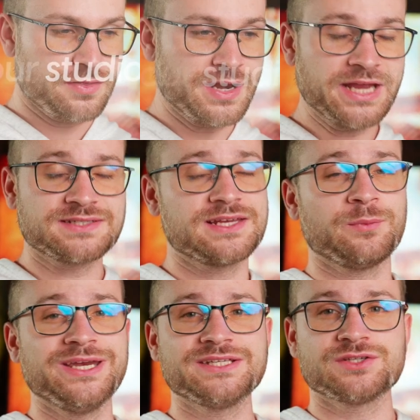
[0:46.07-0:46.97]
The next thing
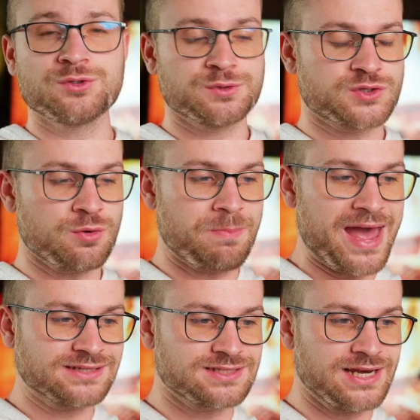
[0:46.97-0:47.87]
we need to do is go
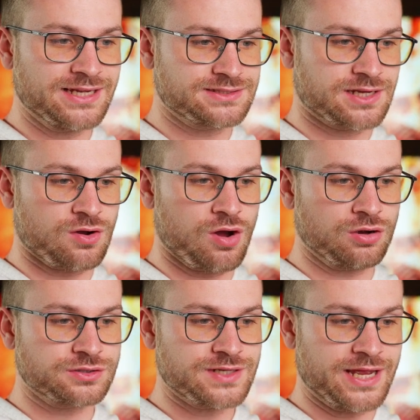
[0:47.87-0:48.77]
back to Lexica
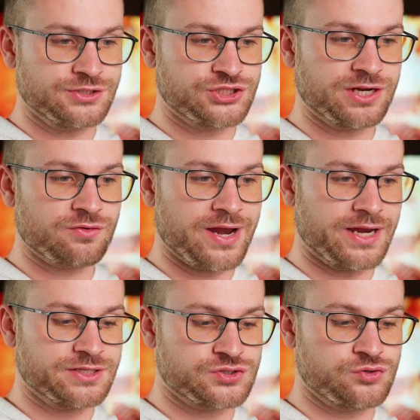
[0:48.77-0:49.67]
Art and generate
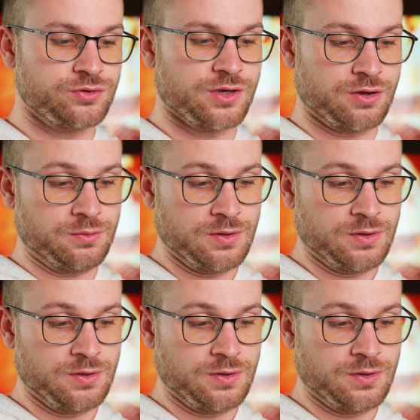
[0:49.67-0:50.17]
a studio.